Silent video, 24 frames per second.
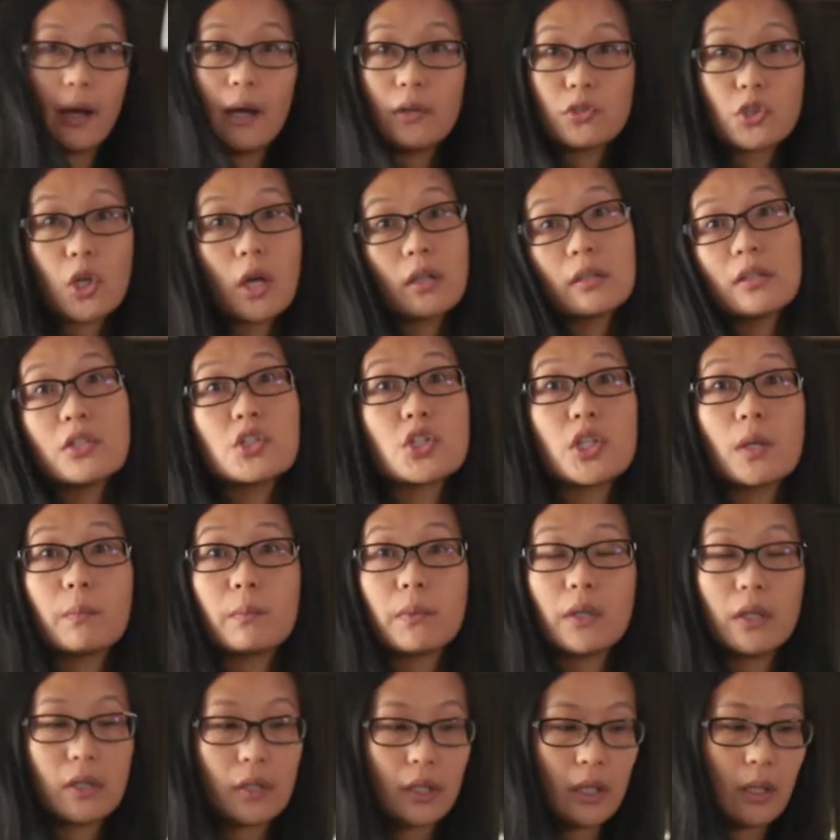chocolate chip
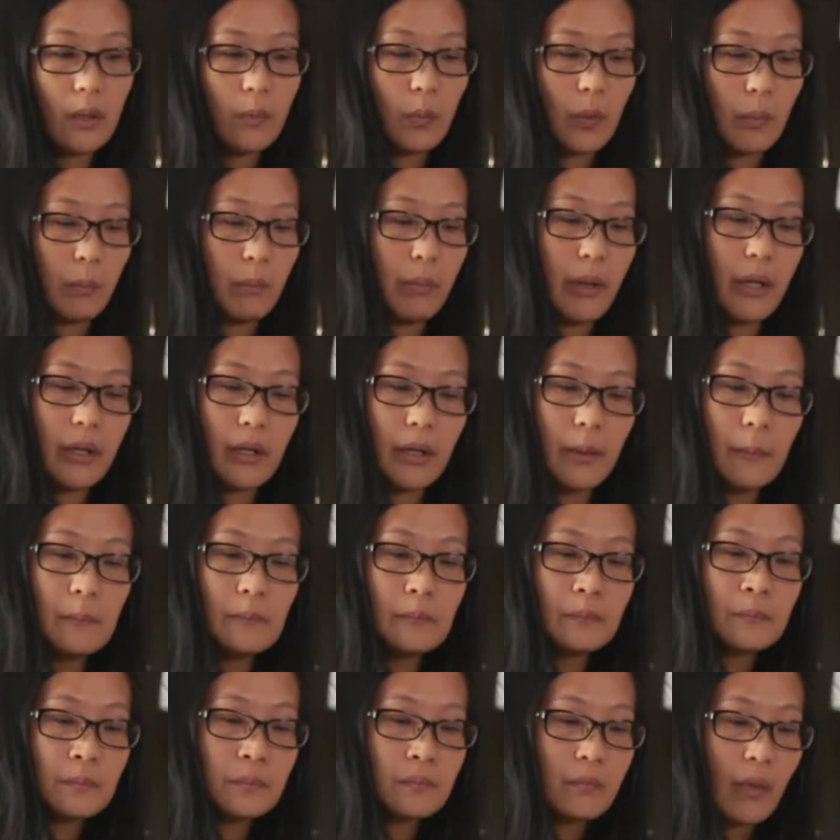cookie with butter,
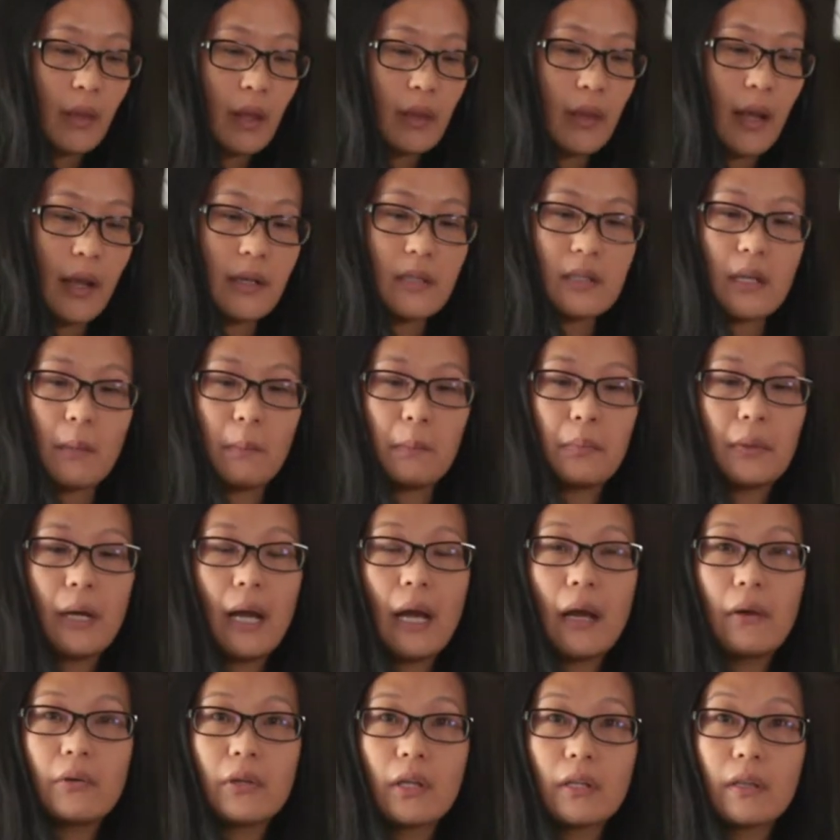nice and
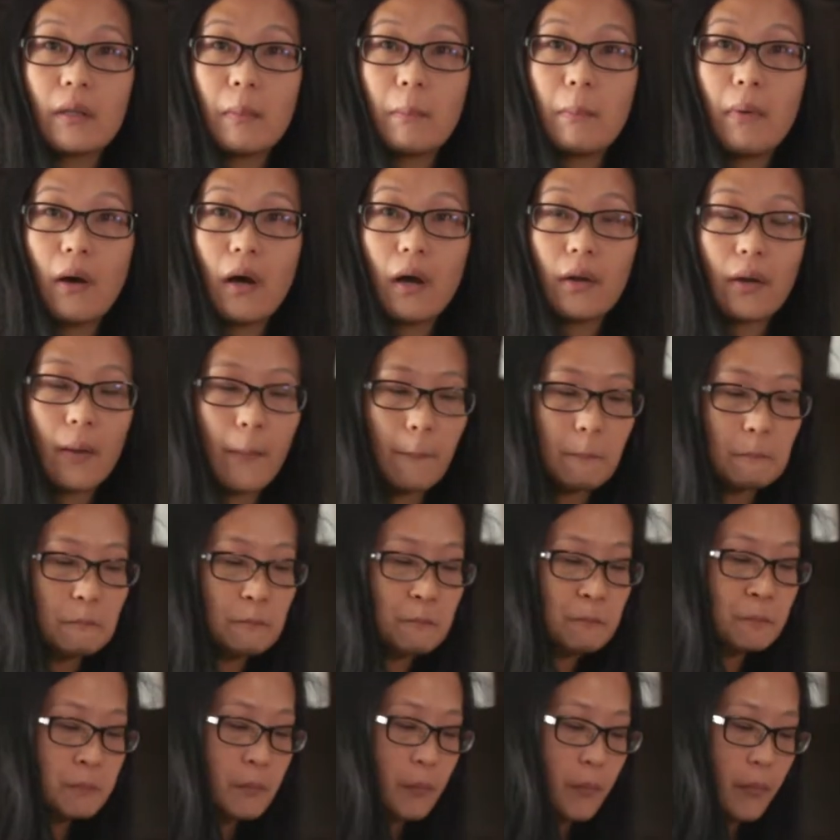brown on the bottom.
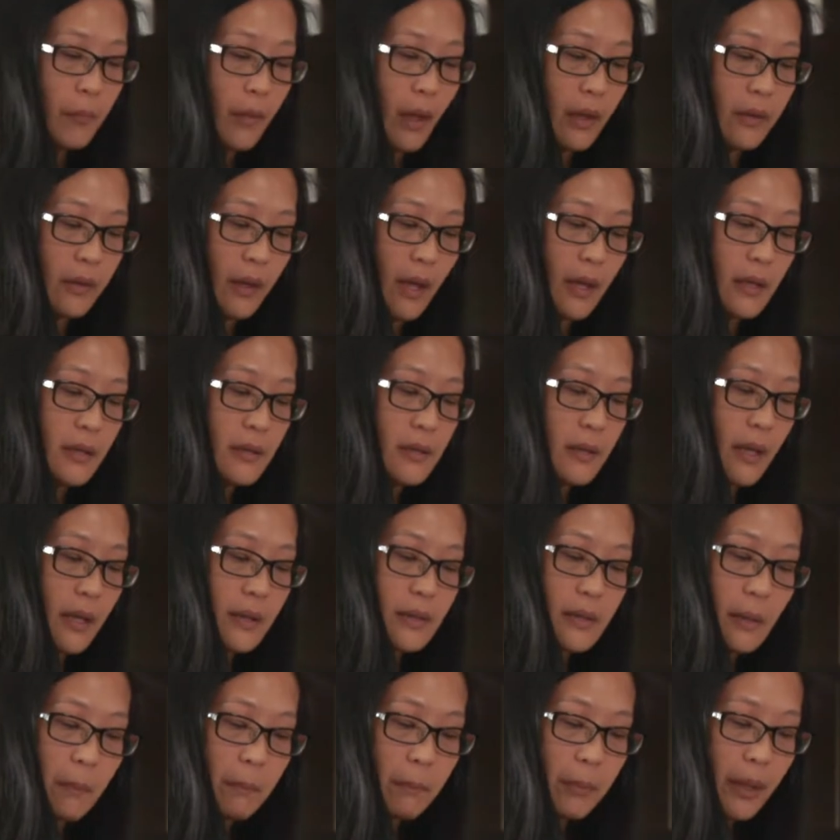It tastes
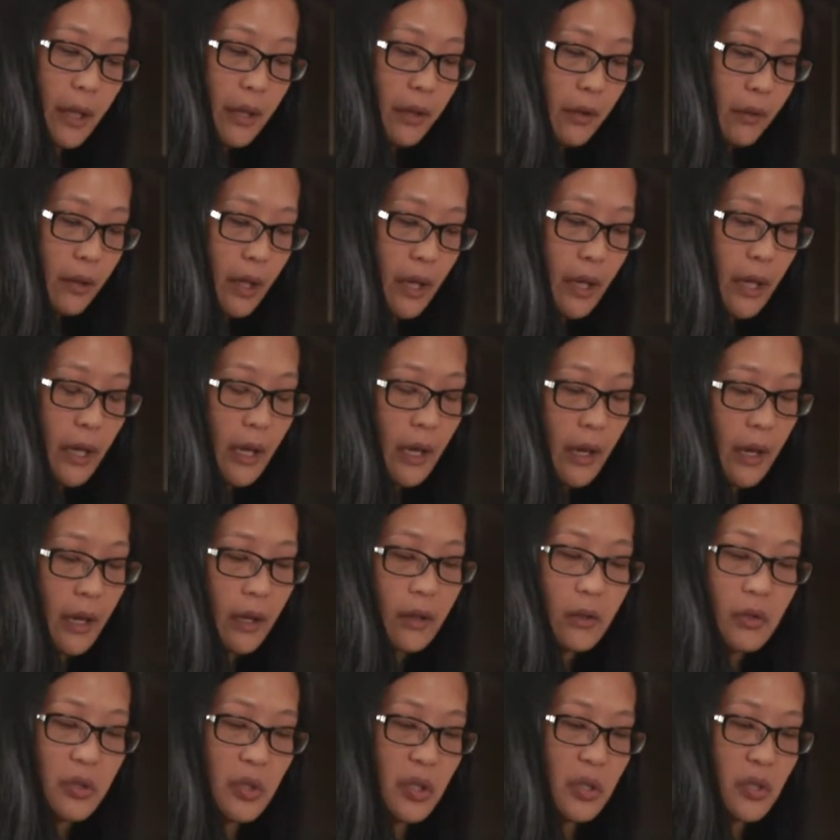nice and buttery,
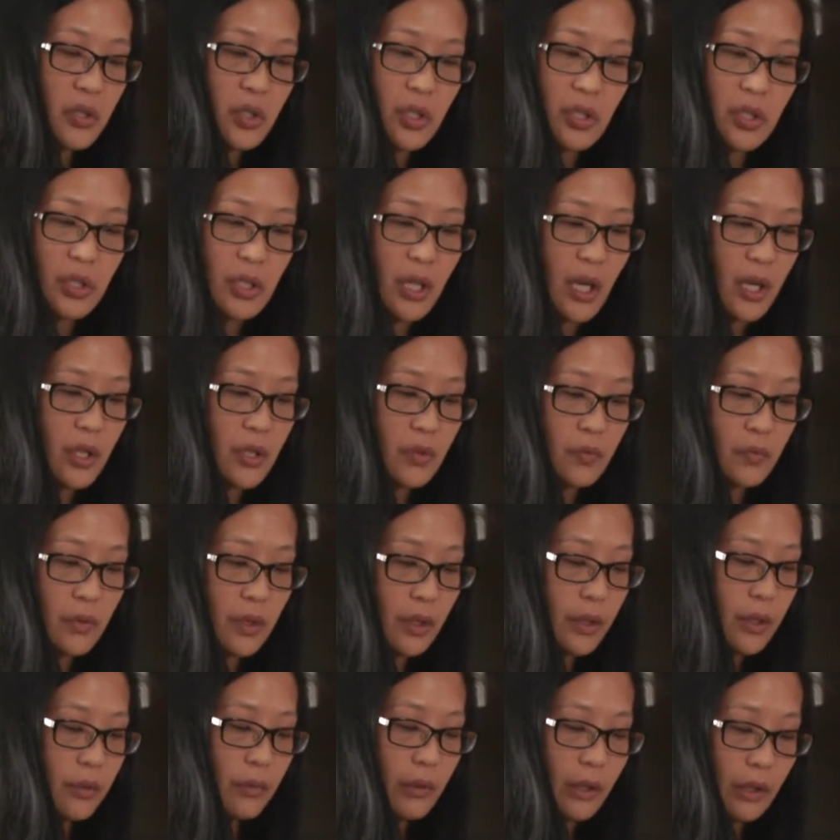and it just tastes
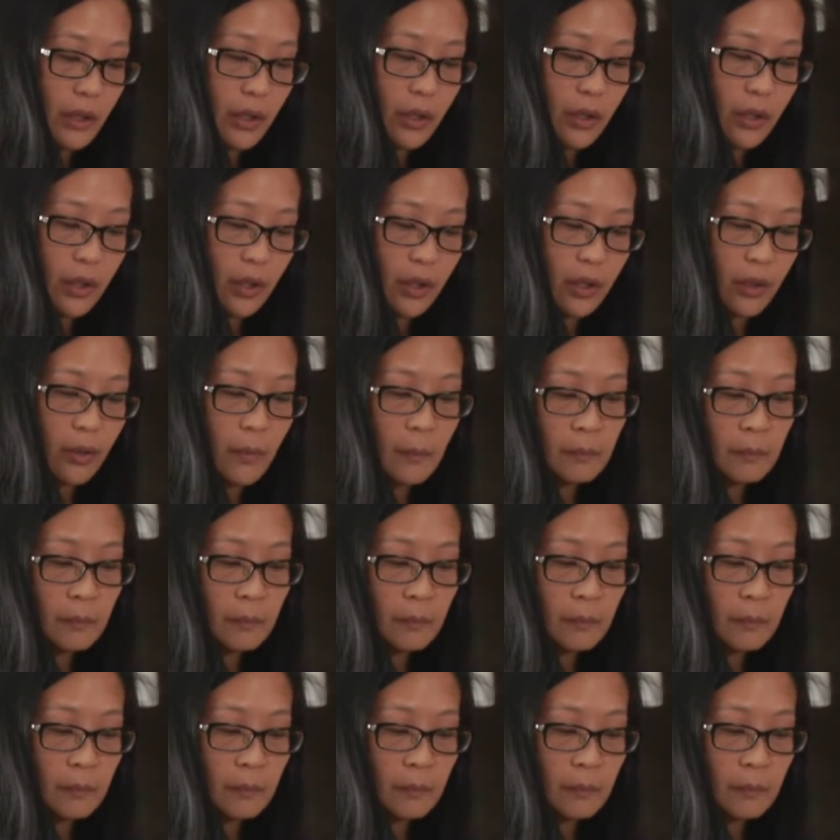really good